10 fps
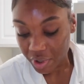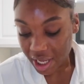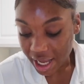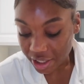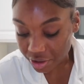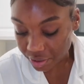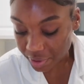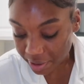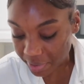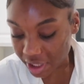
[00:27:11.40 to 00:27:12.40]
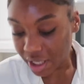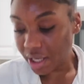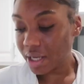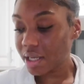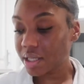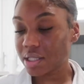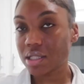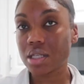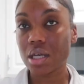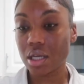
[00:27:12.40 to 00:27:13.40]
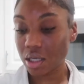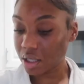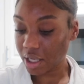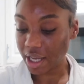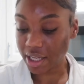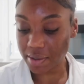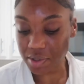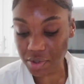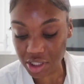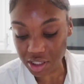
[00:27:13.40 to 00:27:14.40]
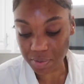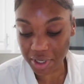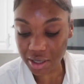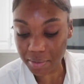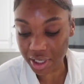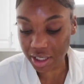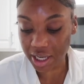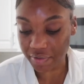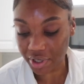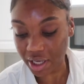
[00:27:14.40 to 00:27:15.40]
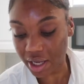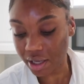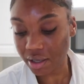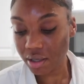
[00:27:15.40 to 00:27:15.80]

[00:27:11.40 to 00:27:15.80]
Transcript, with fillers: gotta do it because can't keep just spending money every day.